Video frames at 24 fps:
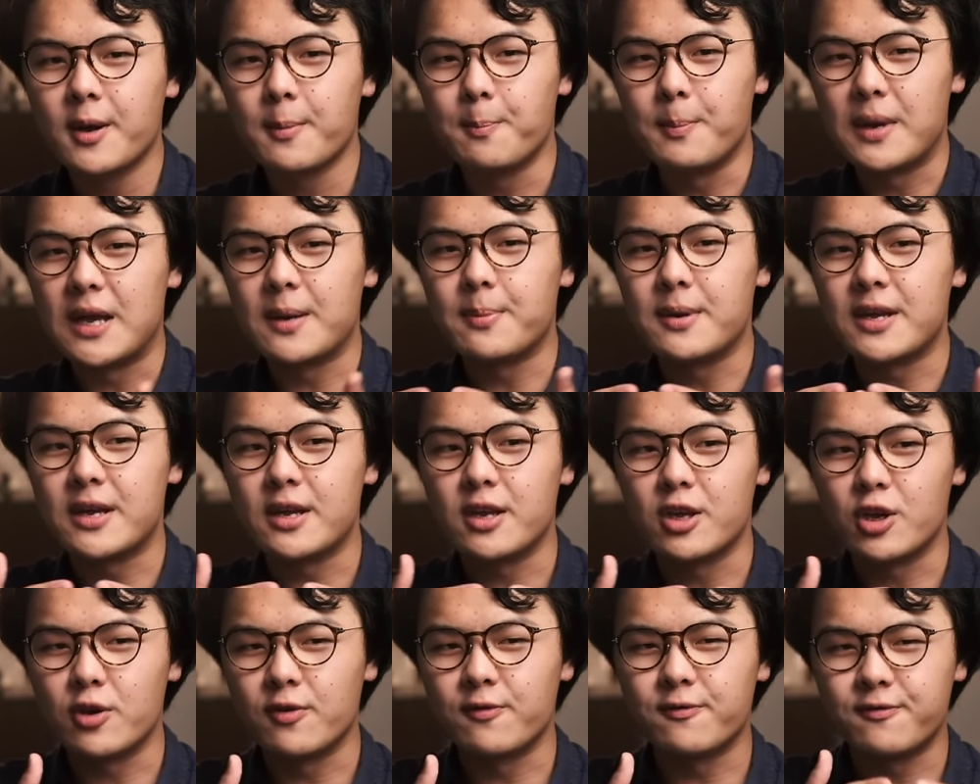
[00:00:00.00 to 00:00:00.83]
Maybe
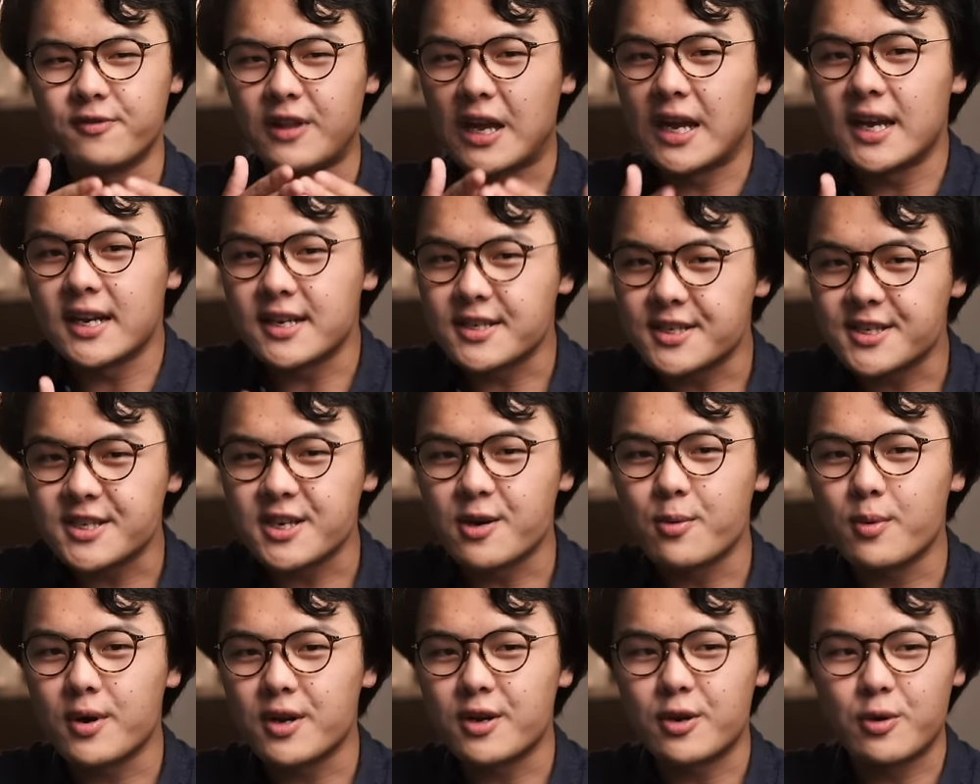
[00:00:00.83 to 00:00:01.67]
you've dated
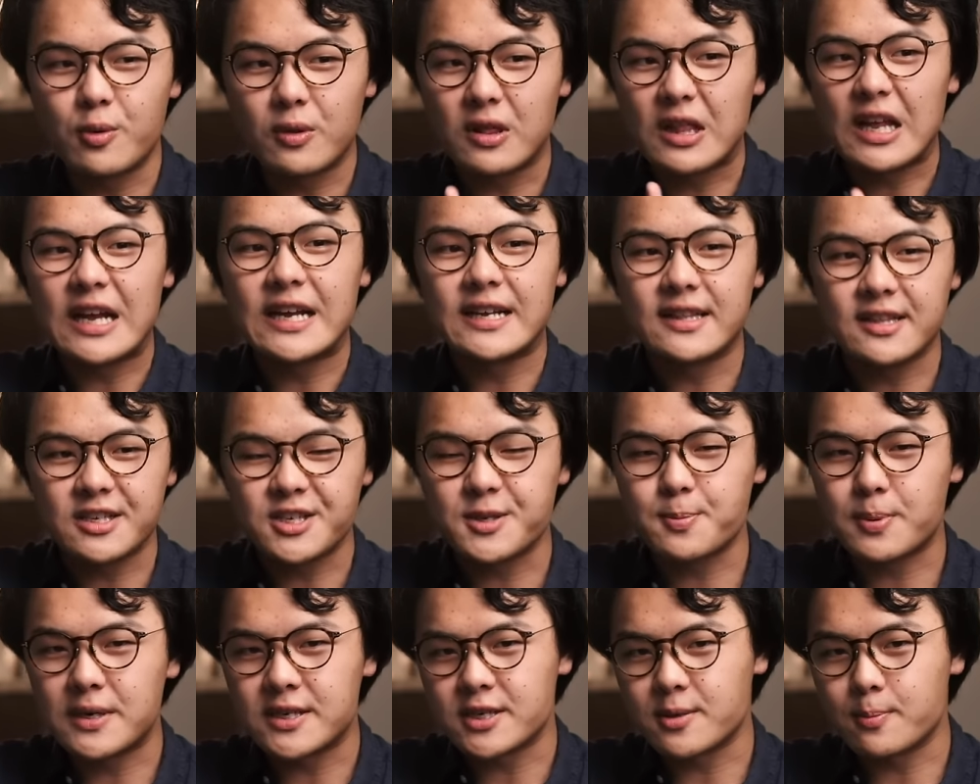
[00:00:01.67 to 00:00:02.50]
someone who liked
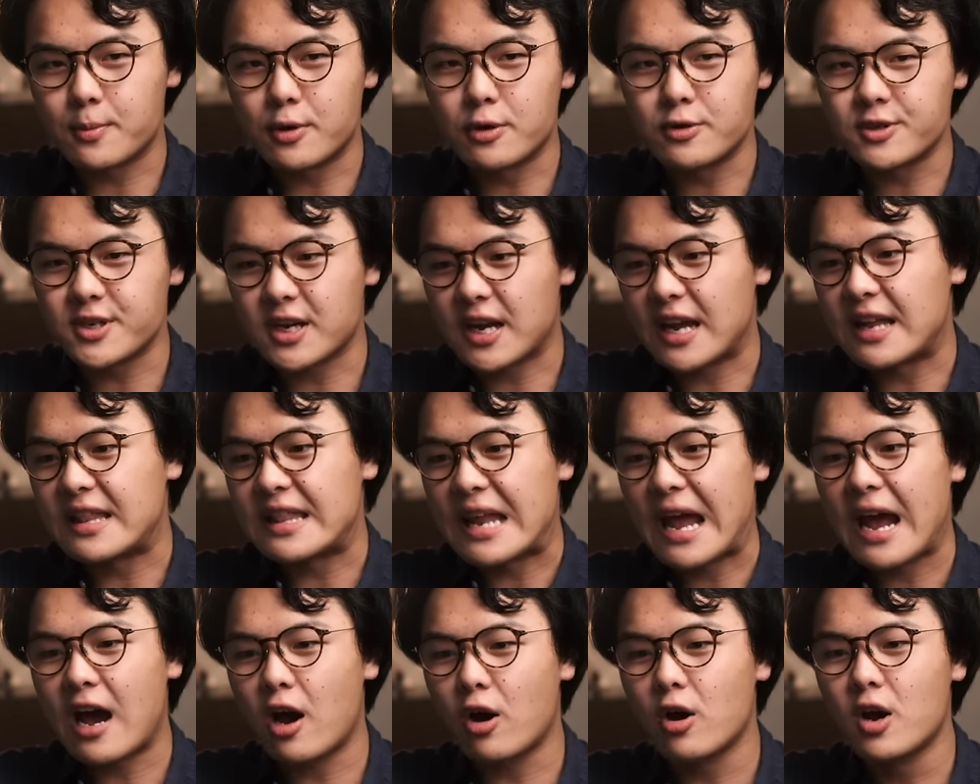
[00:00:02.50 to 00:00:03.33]
this piece of music and
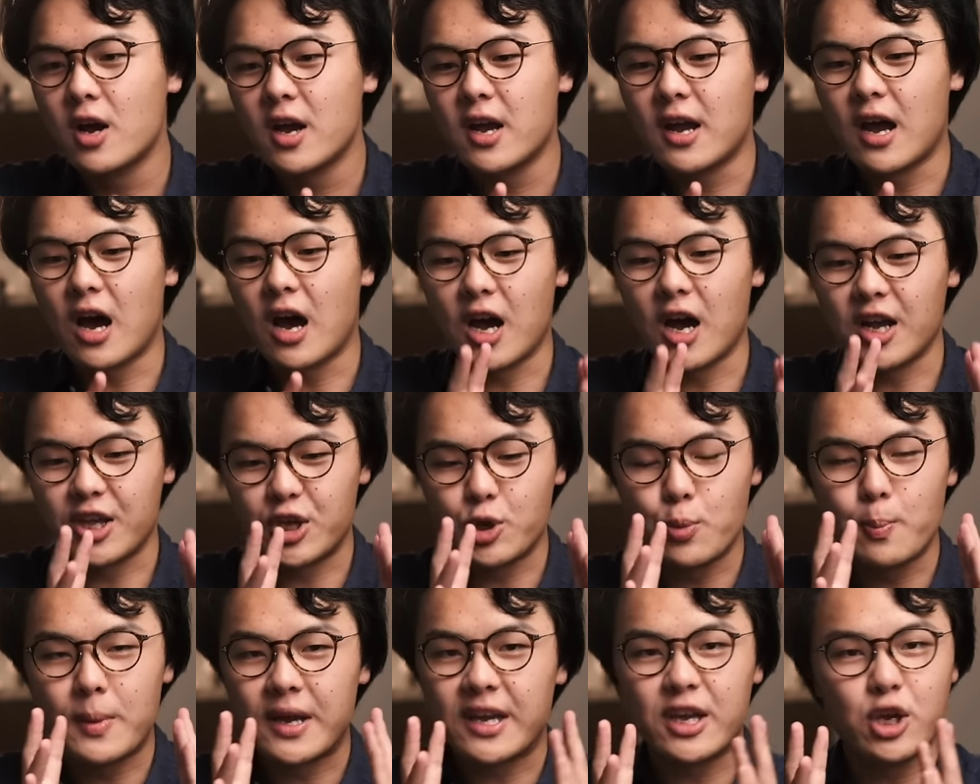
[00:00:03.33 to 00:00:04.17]
now
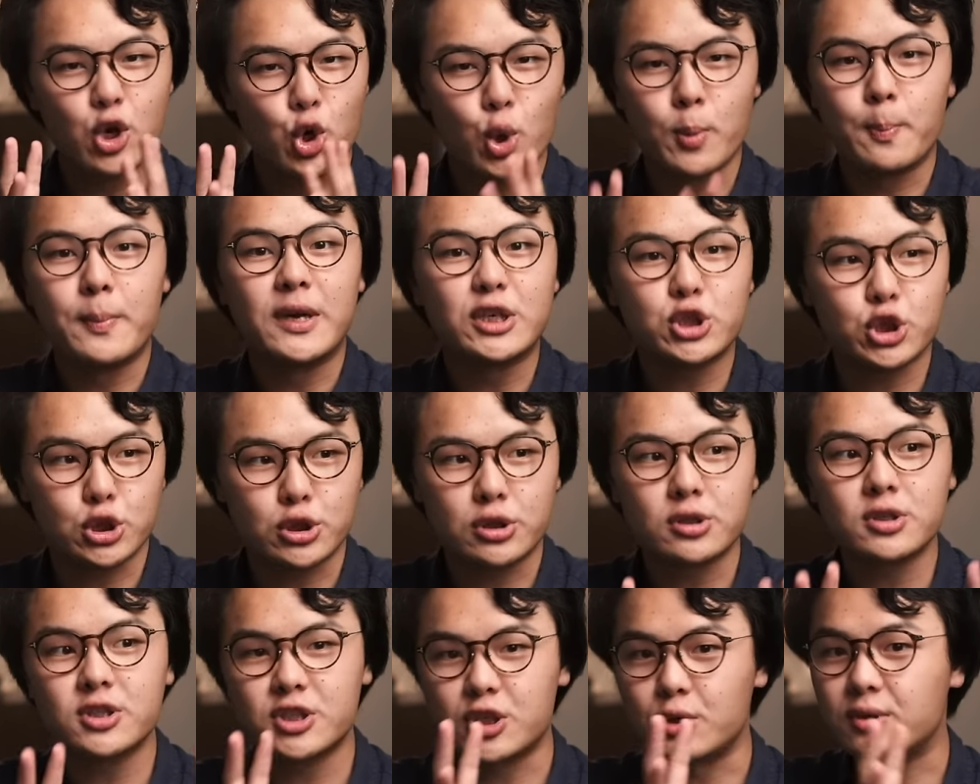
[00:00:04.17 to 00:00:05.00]
you make your
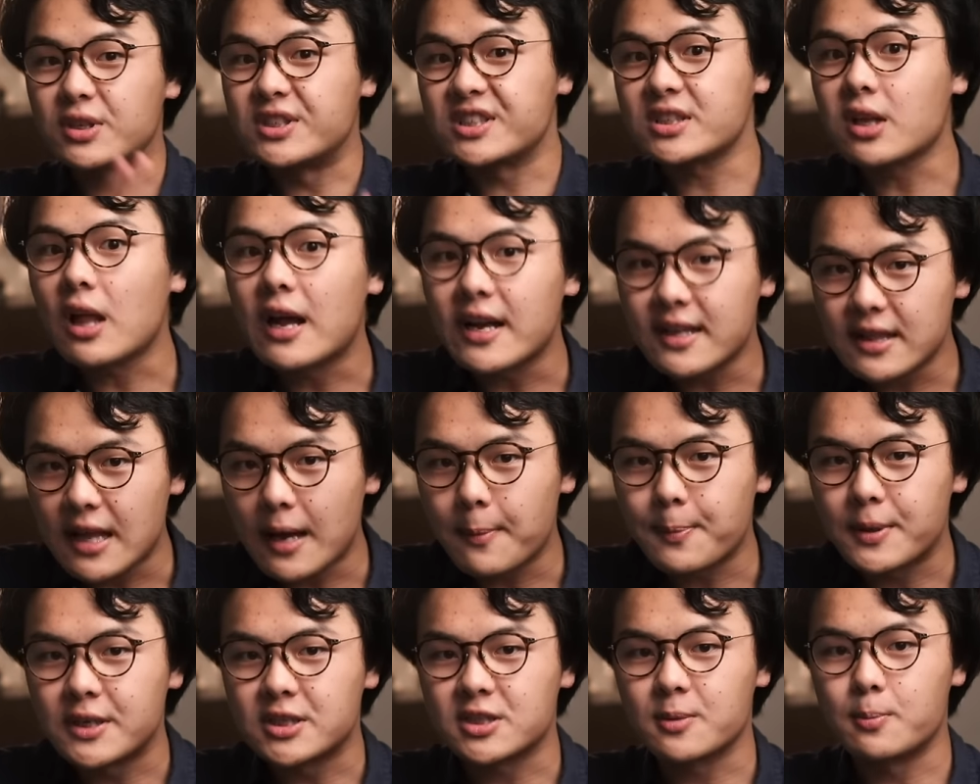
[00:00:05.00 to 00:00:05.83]
mission to dislike
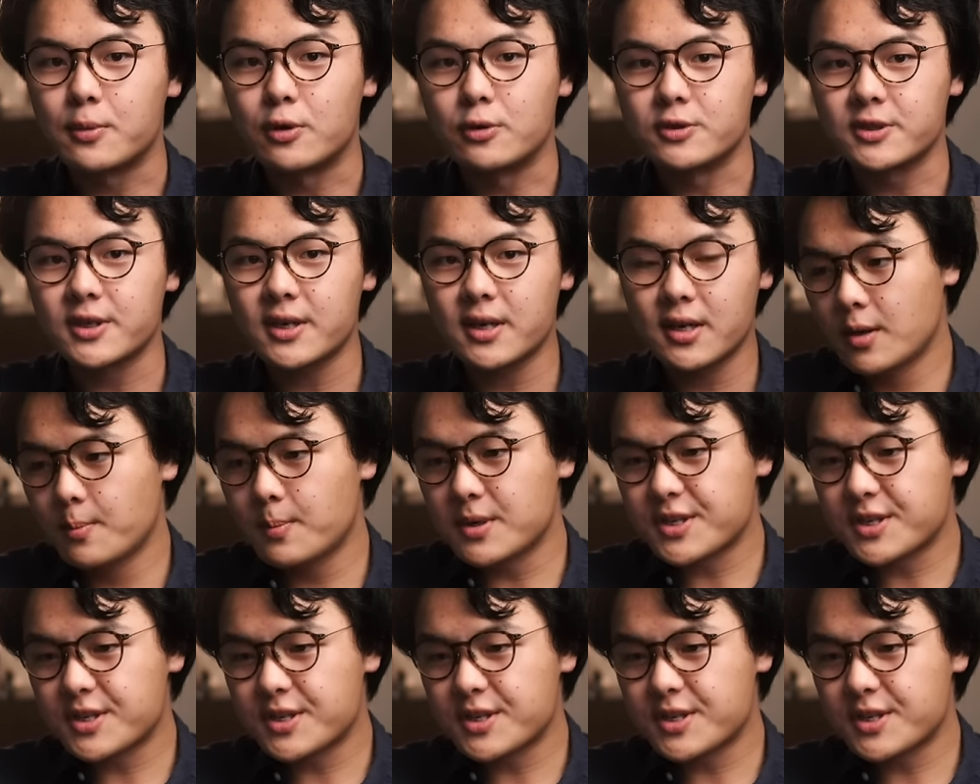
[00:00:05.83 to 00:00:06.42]
that piece of music.